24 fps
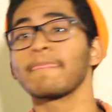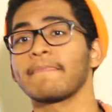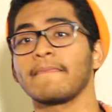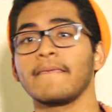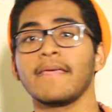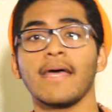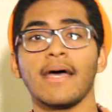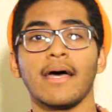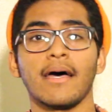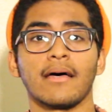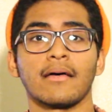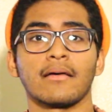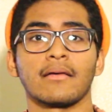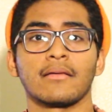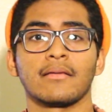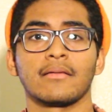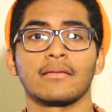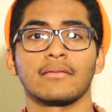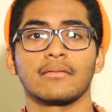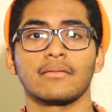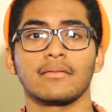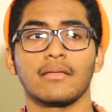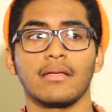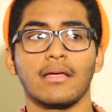yeah,
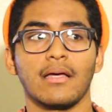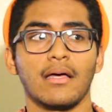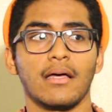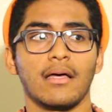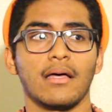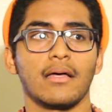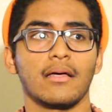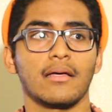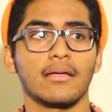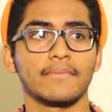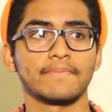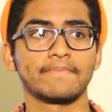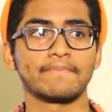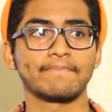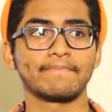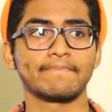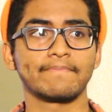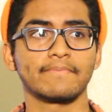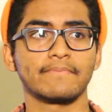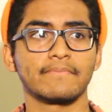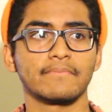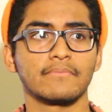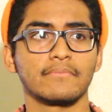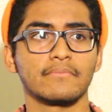that's
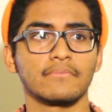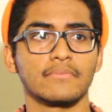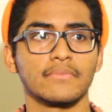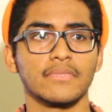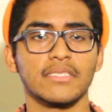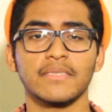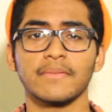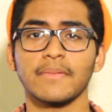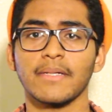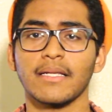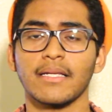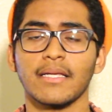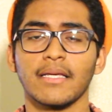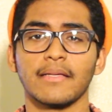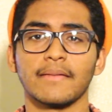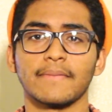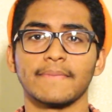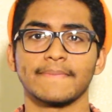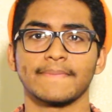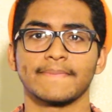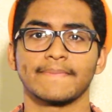about it.